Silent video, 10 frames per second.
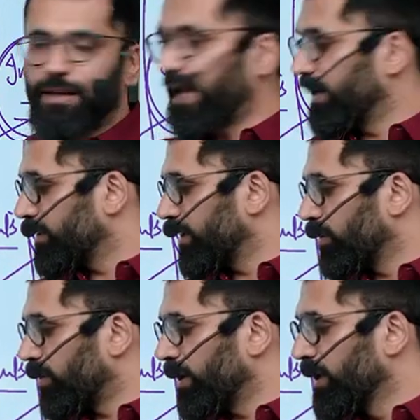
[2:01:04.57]

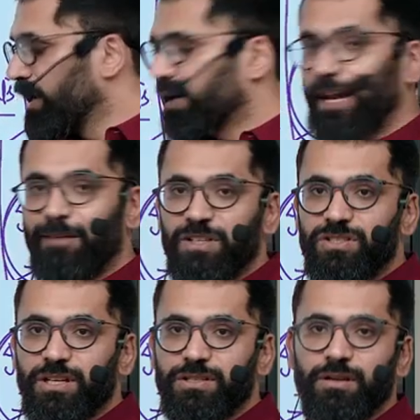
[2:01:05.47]
anything on climate
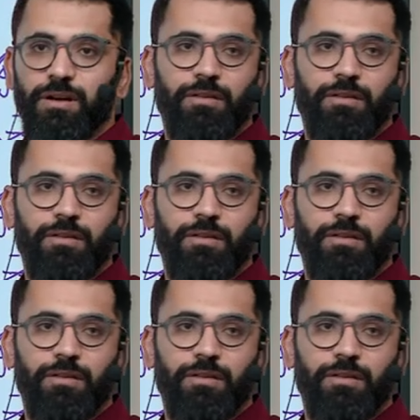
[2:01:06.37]
change,